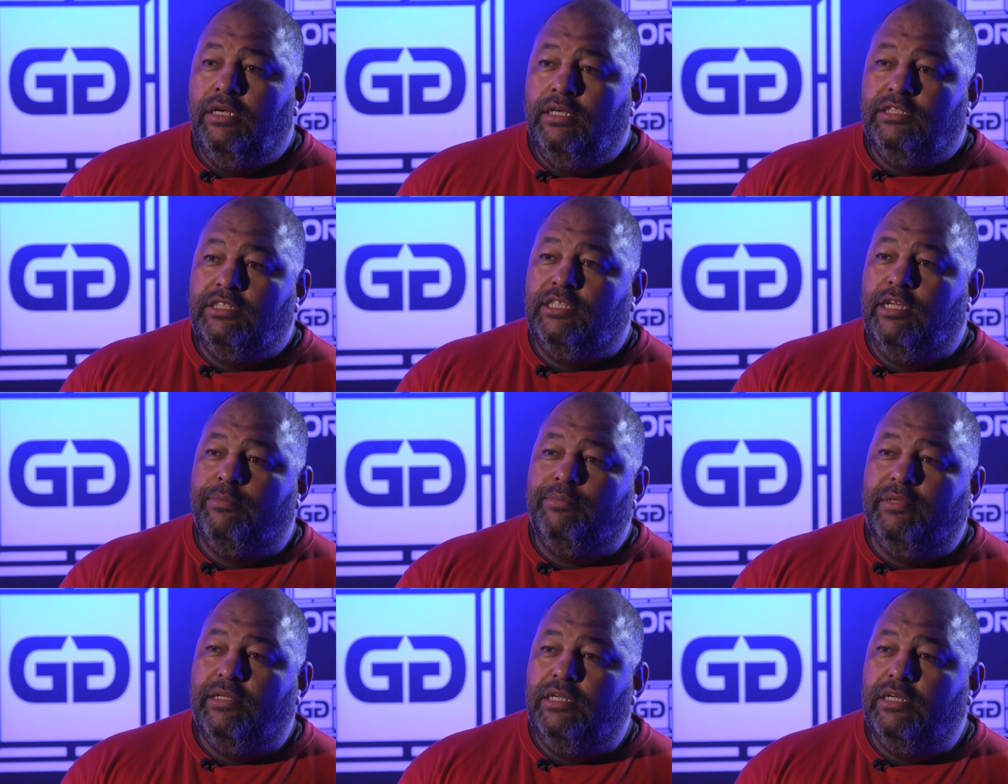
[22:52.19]

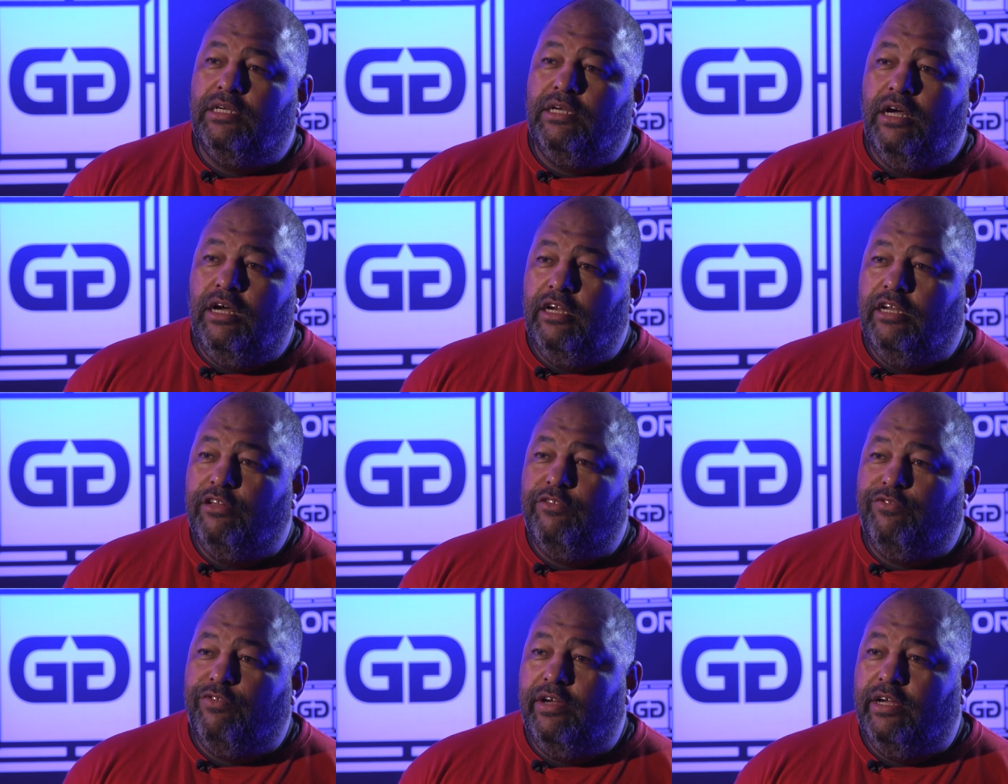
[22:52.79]
Stepped in the
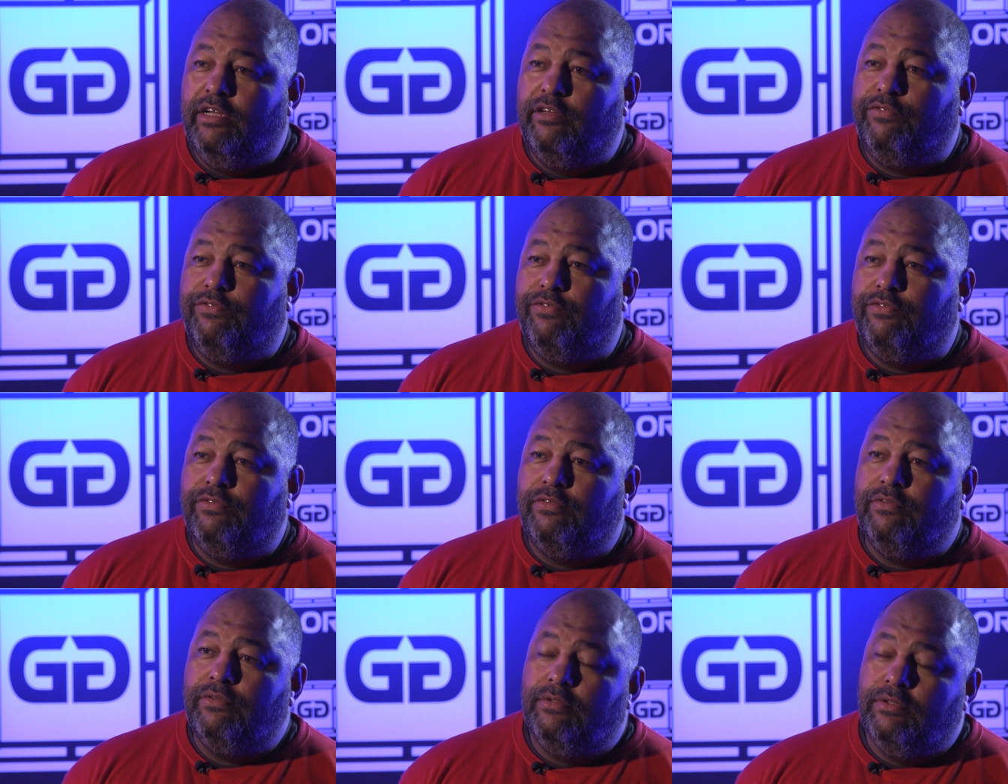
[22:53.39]
car at
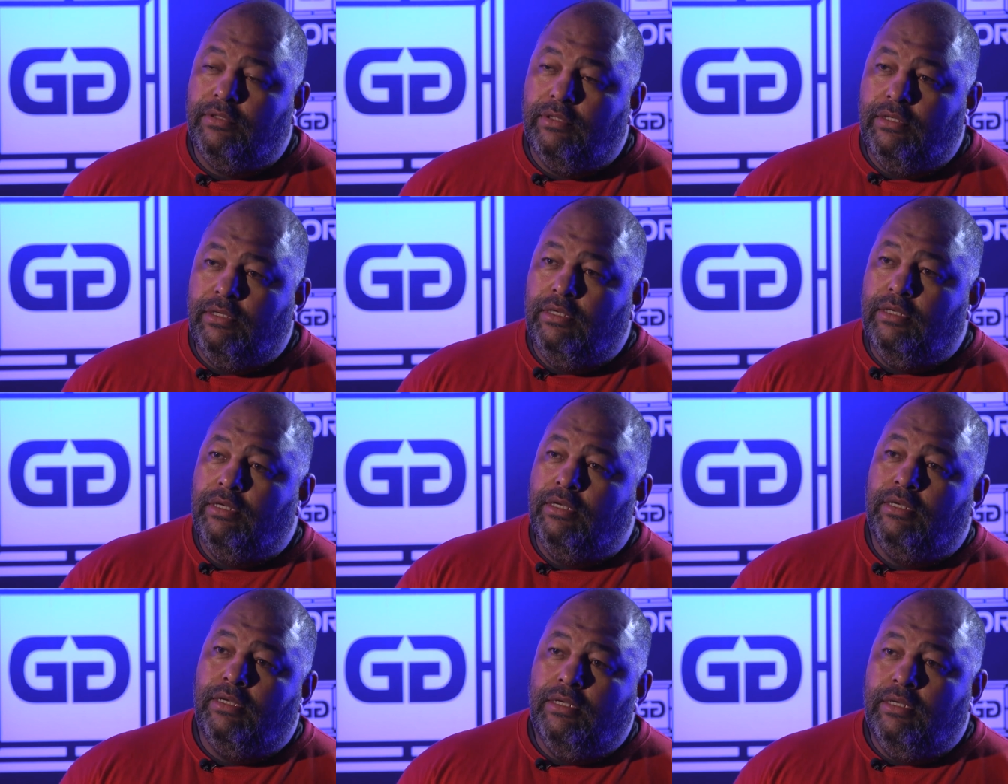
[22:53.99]
five,
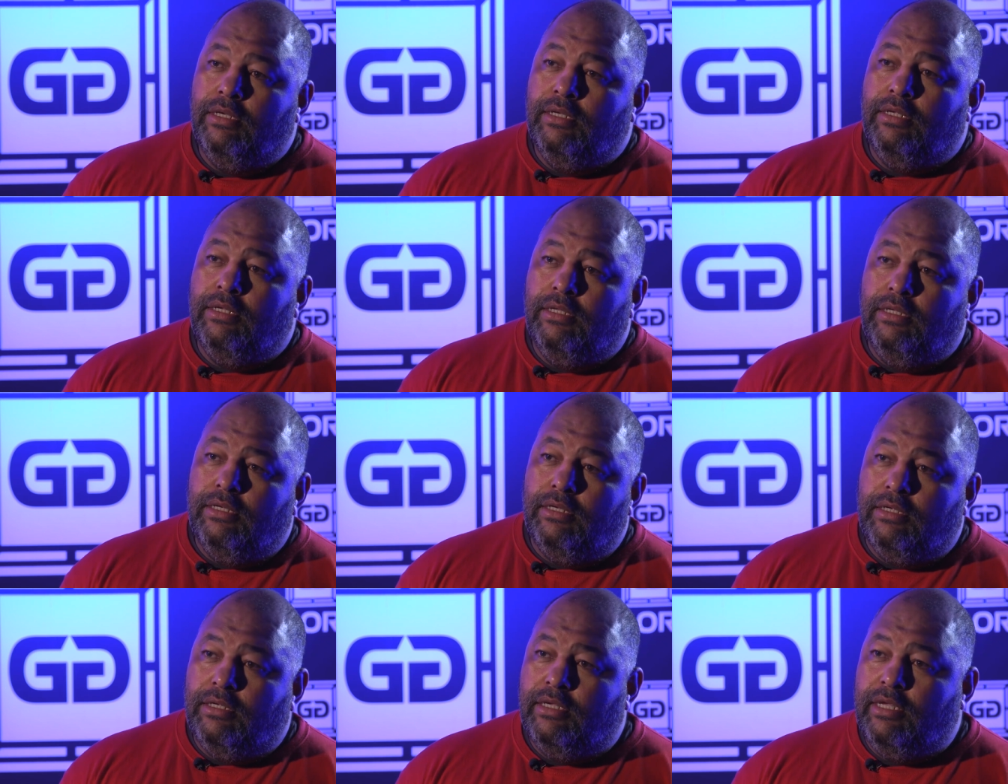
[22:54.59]

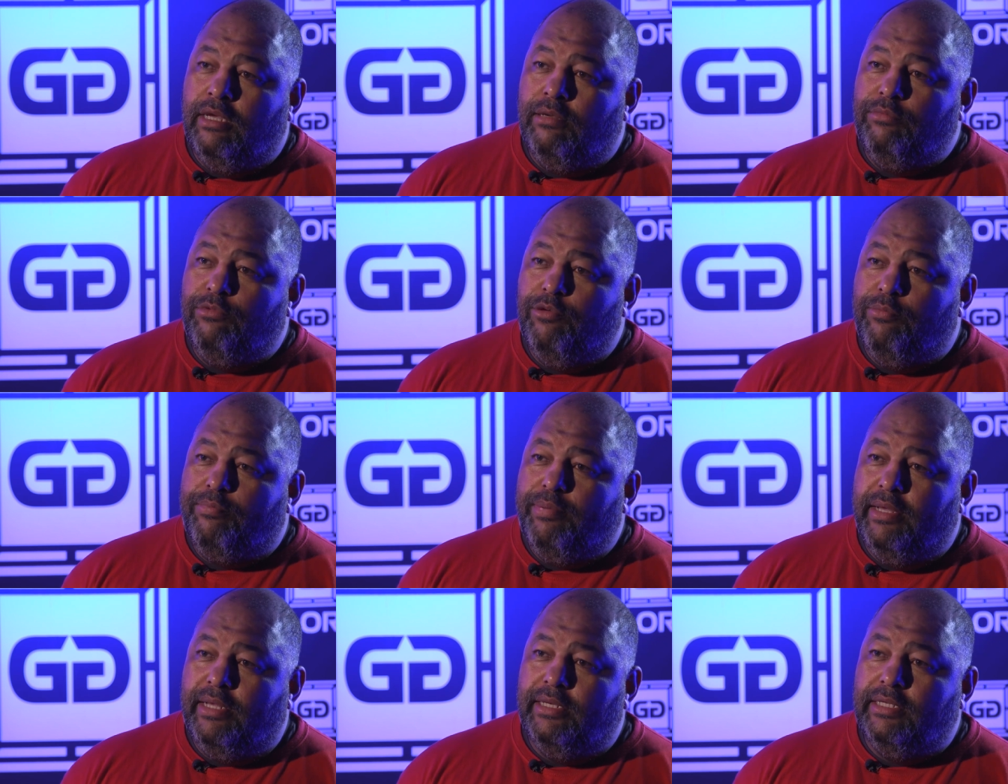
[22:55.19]
came
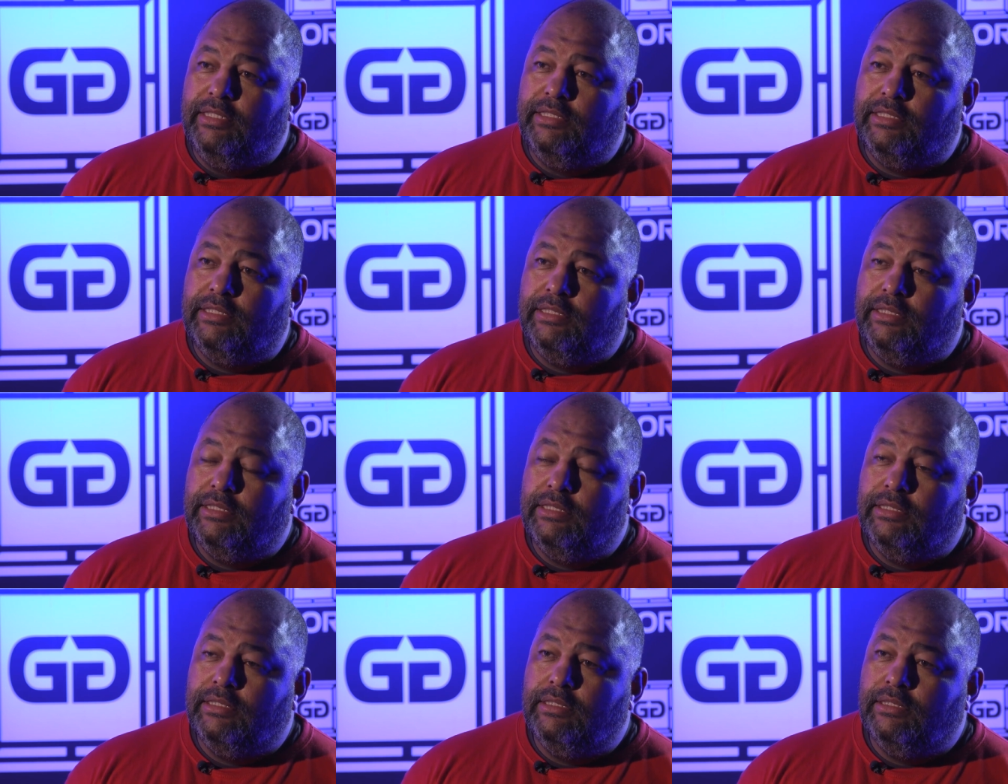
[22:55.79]
to
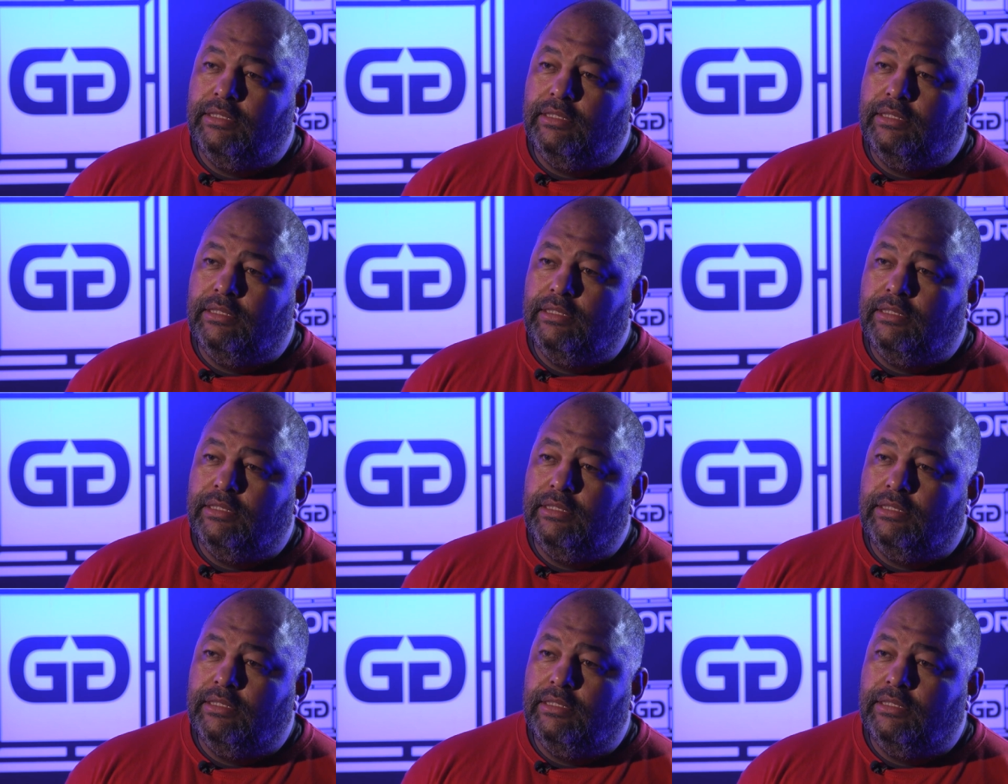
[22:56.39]
Paris,